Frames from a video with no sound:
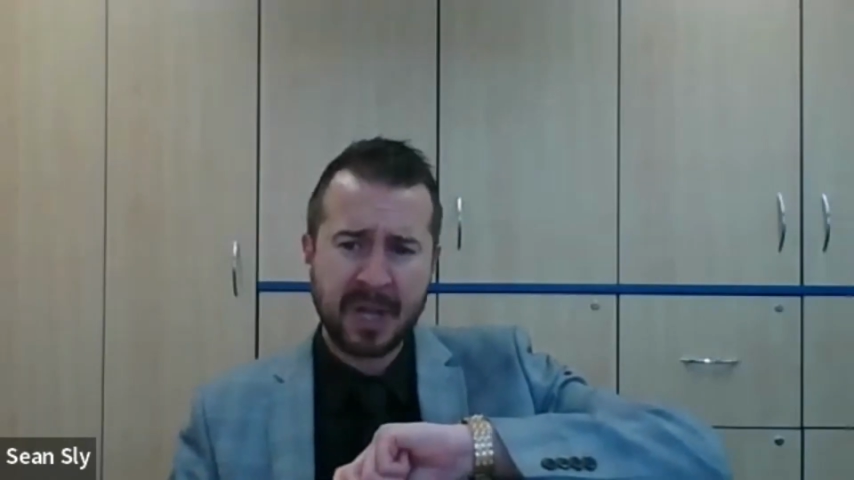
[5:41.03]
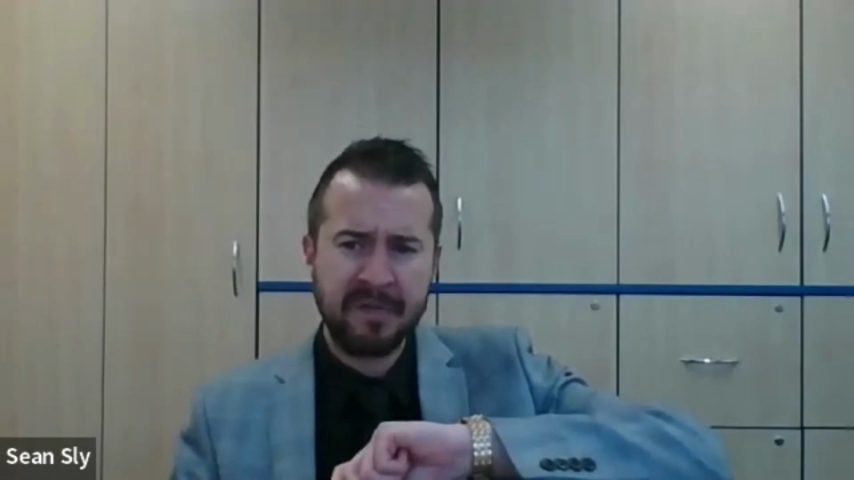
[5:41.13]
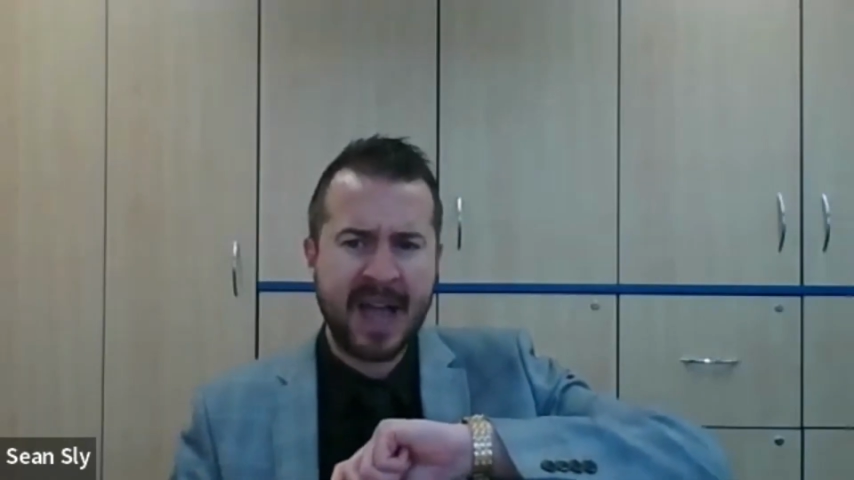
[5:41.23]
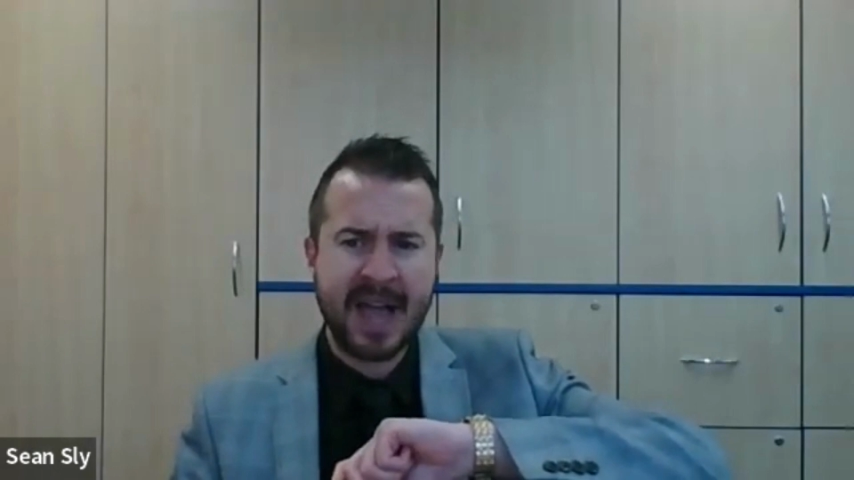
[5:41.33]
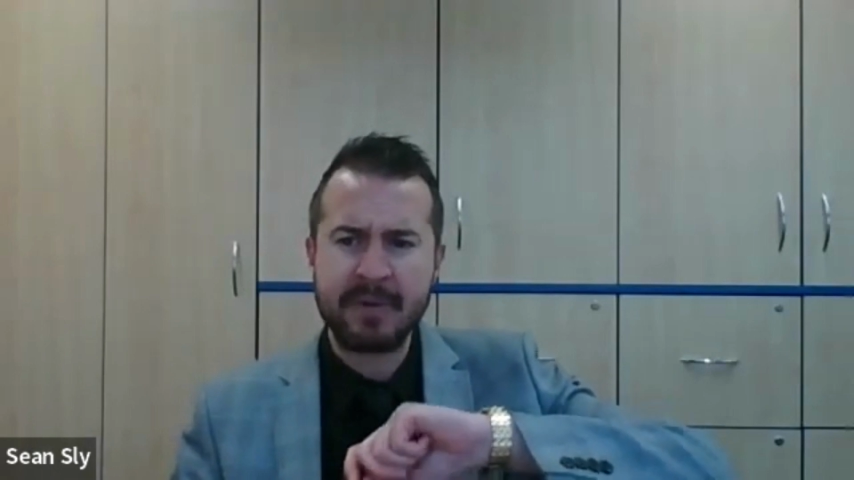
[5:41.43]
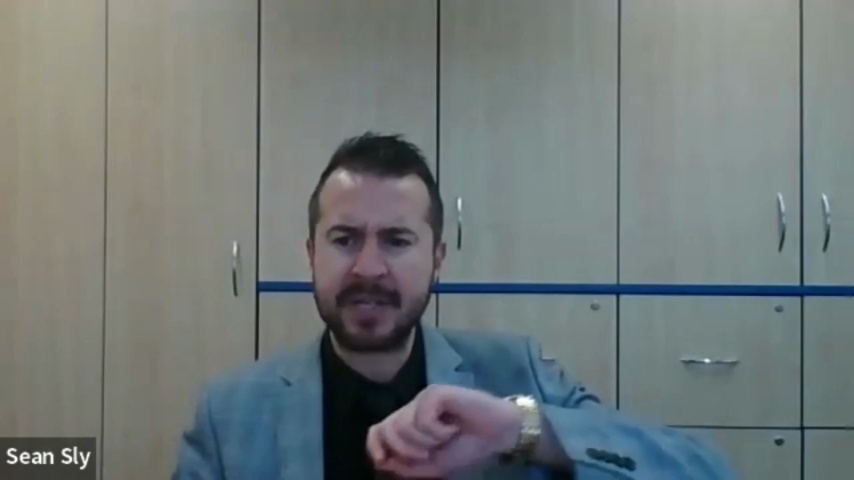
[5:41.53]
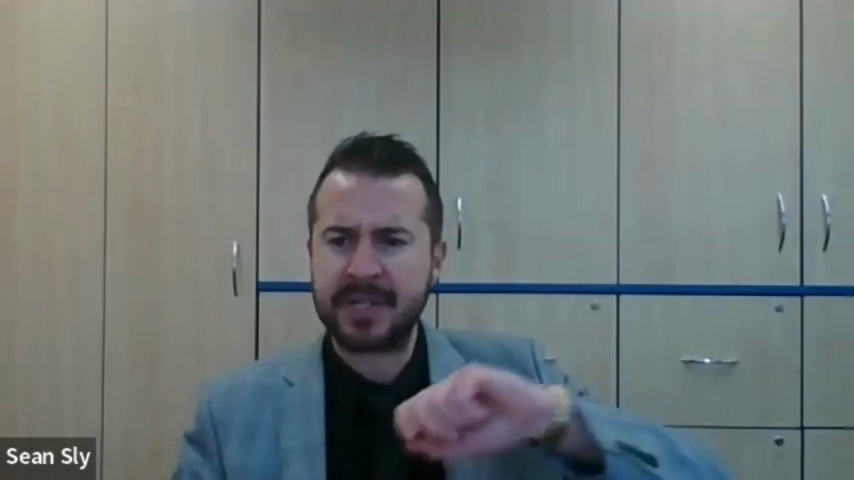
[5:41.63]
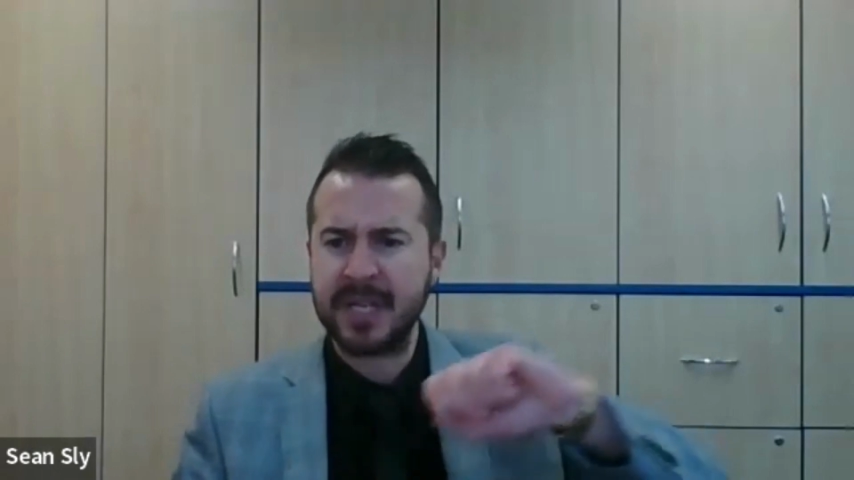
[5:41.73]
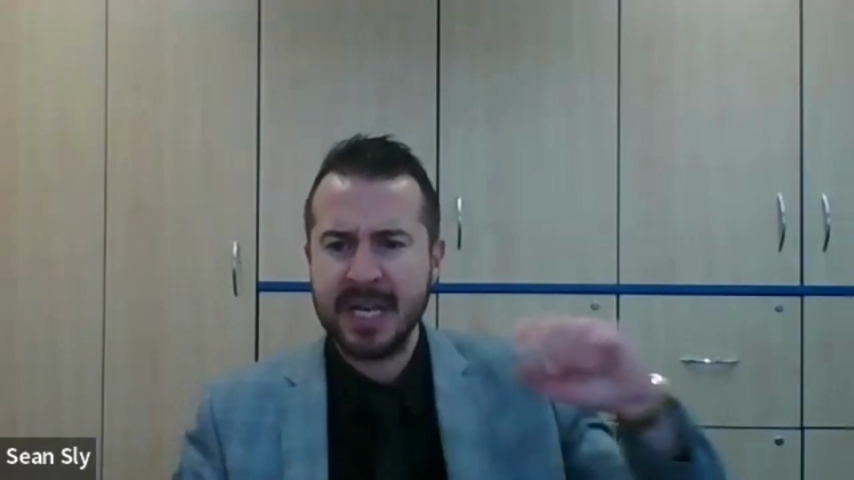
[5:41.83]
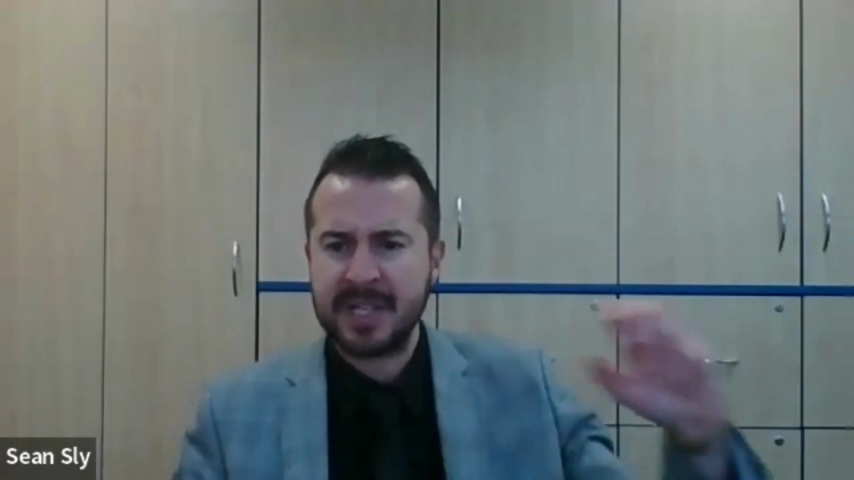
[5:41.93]

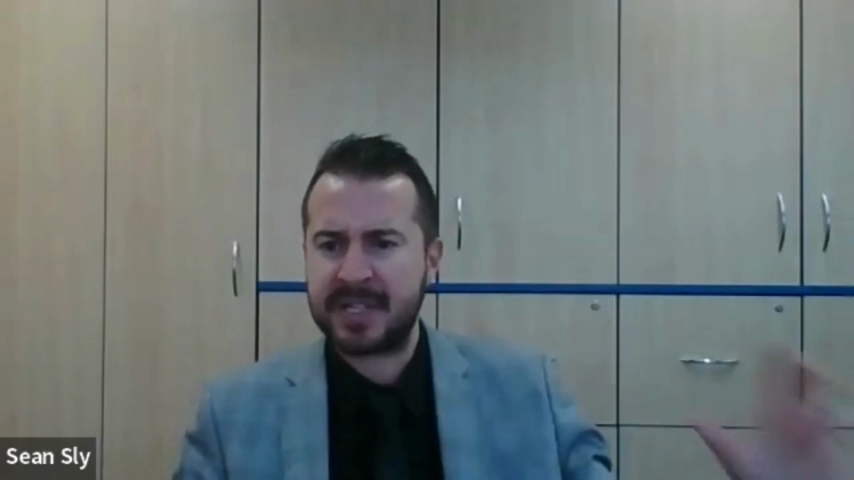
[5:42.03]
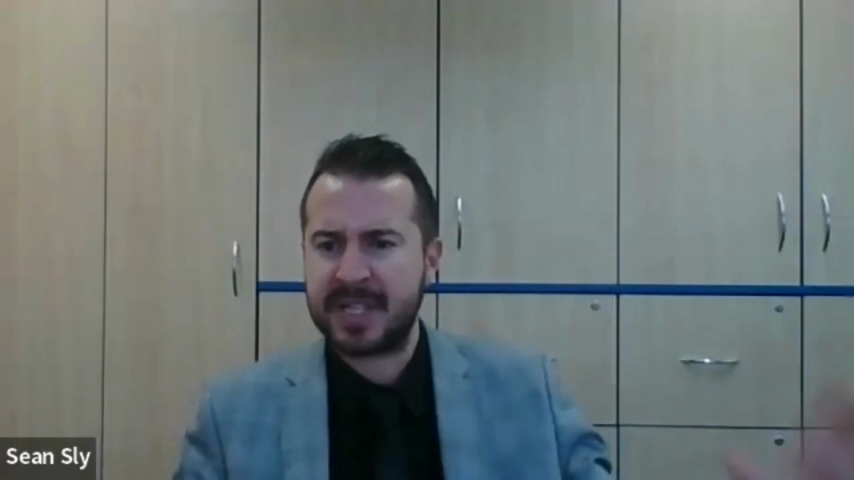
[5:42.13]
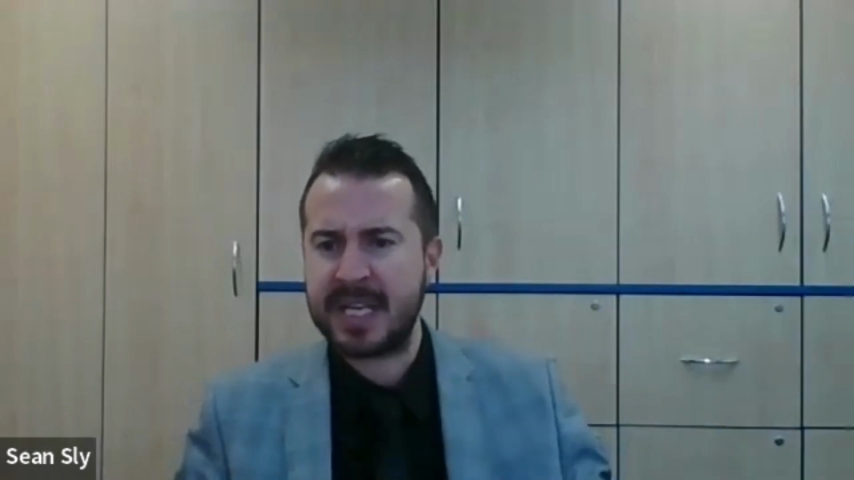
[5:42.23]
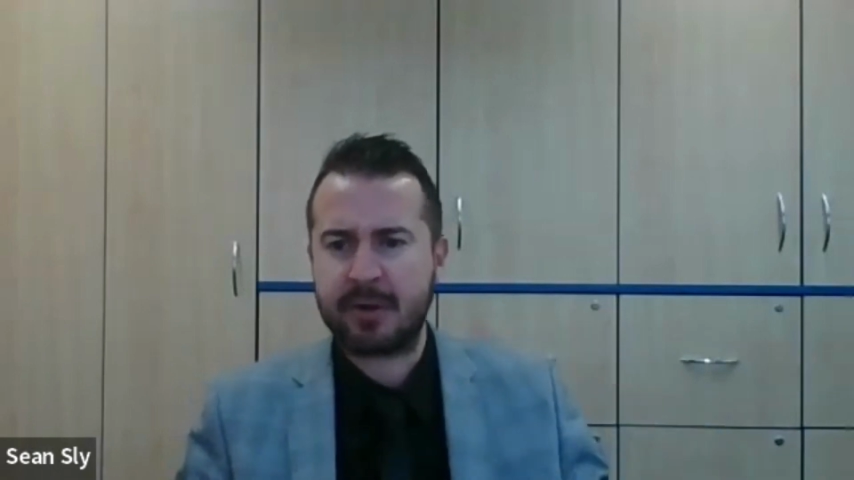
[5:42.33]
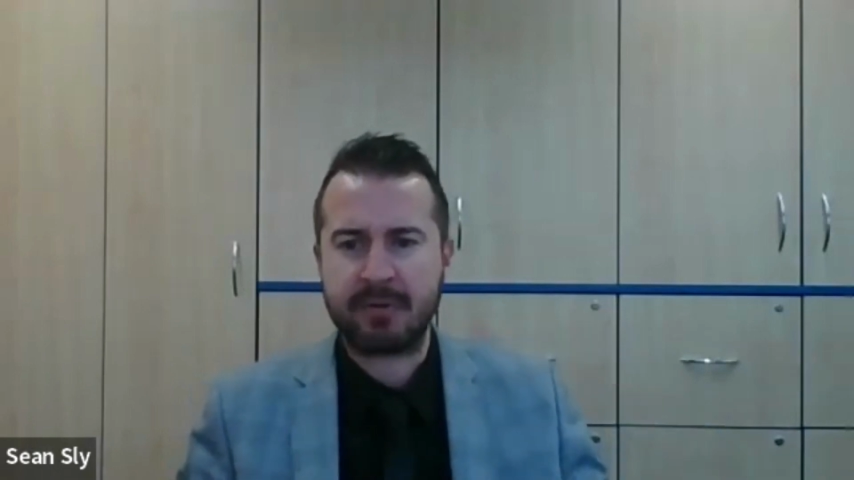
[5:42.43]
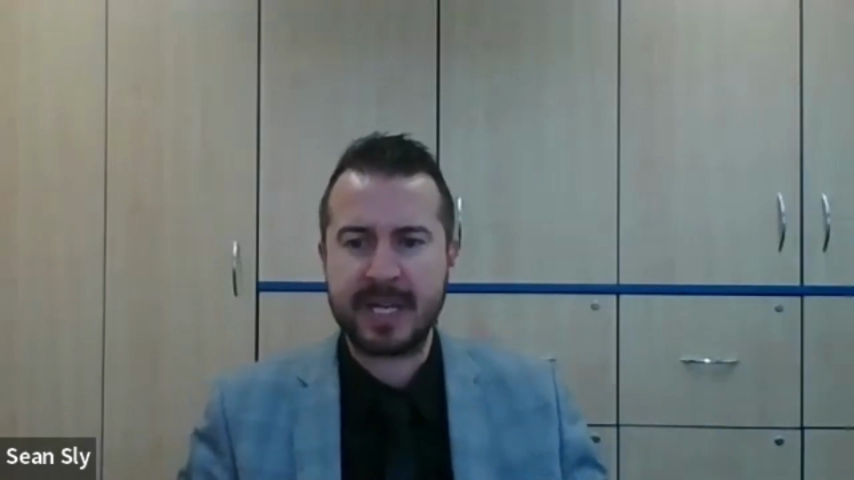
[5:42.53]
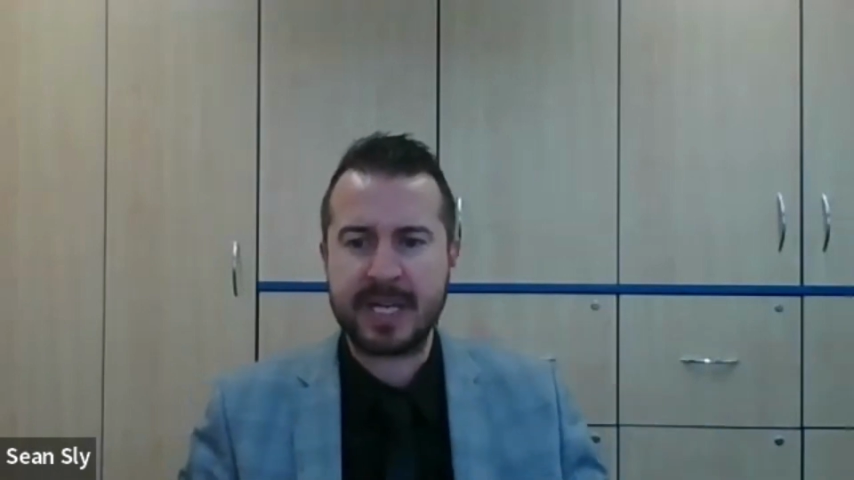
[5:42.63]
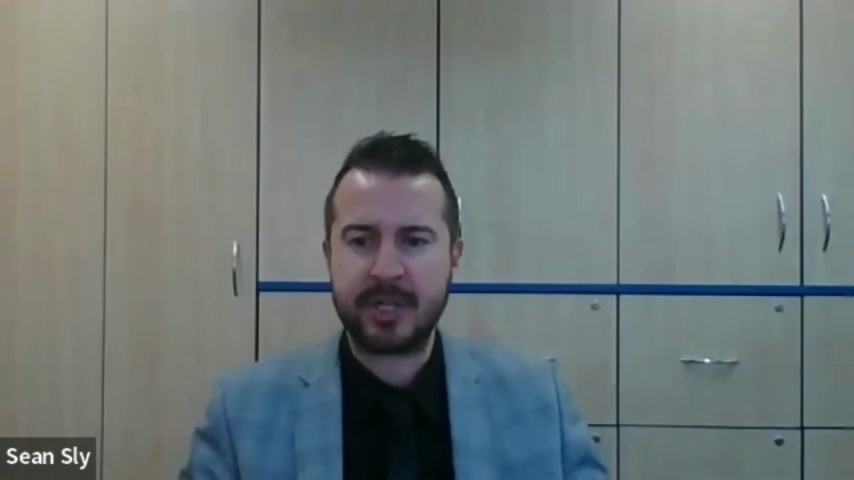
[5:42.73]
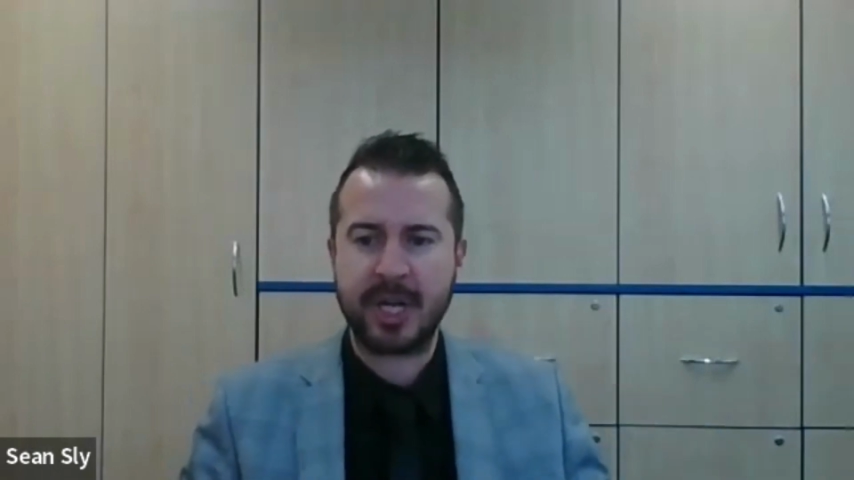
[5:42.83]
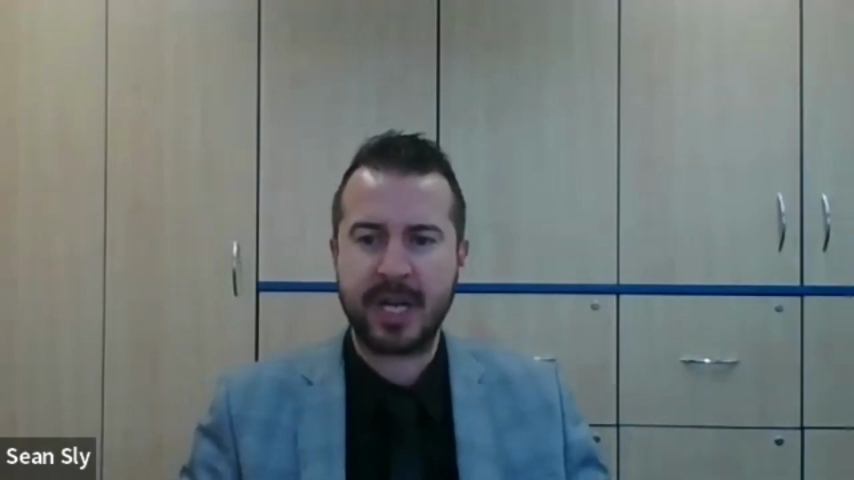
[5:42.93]
various sea
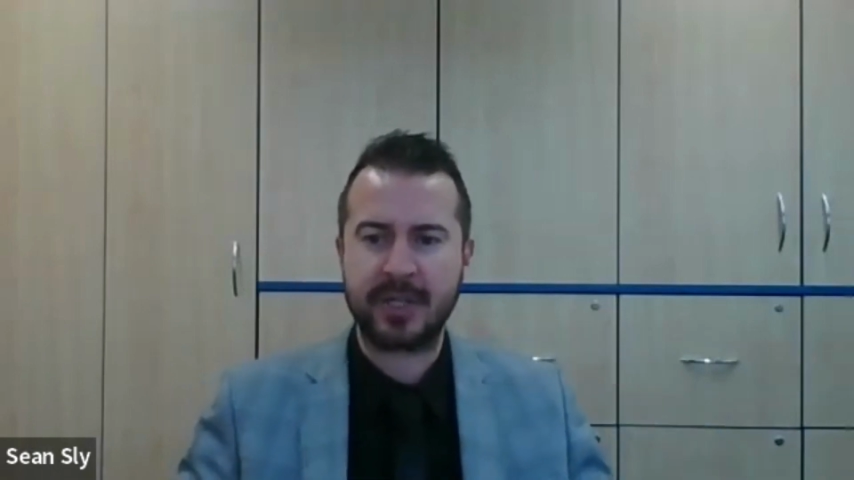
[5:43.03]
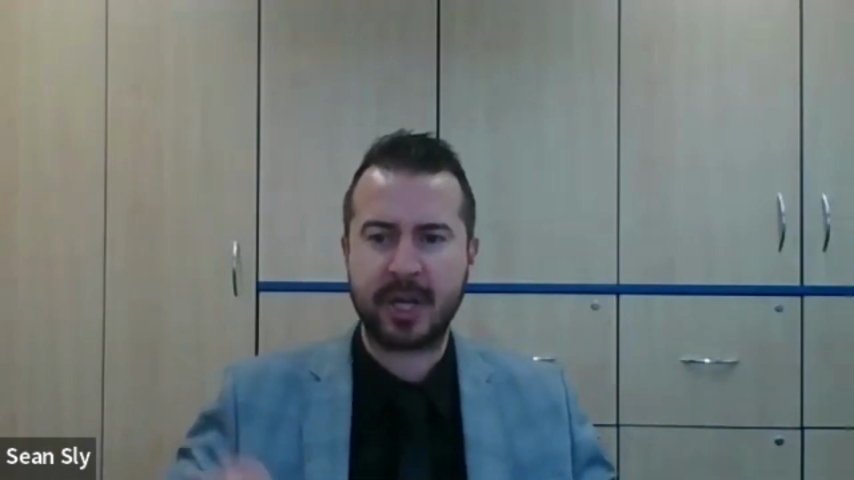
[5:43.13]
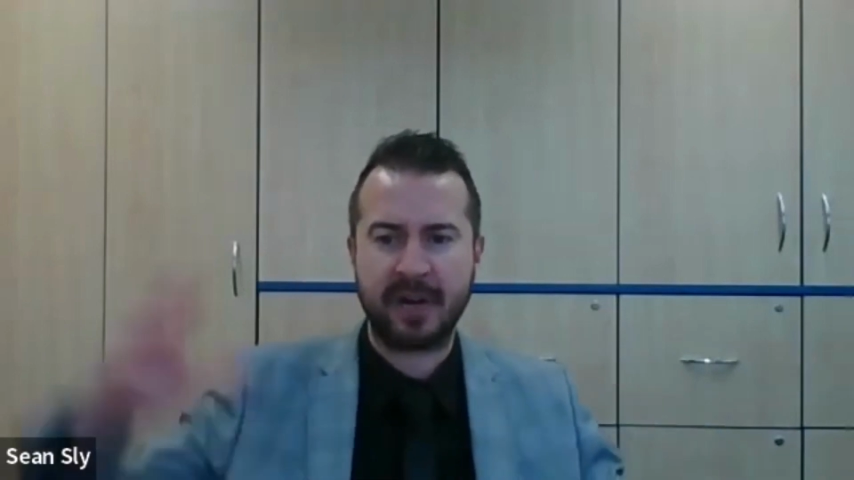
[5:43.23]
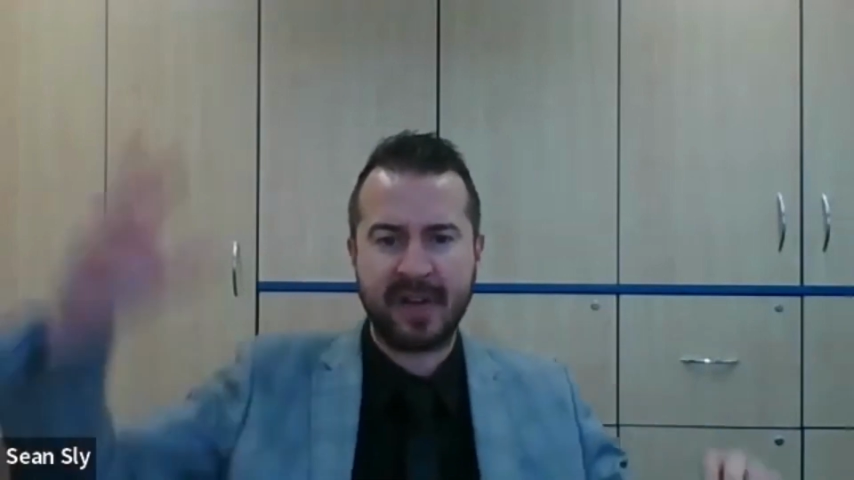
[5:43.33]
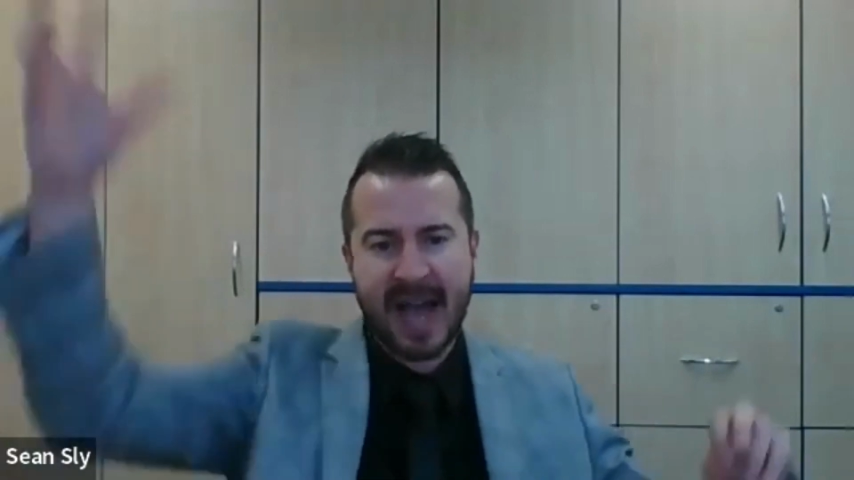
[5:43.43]
creatures kind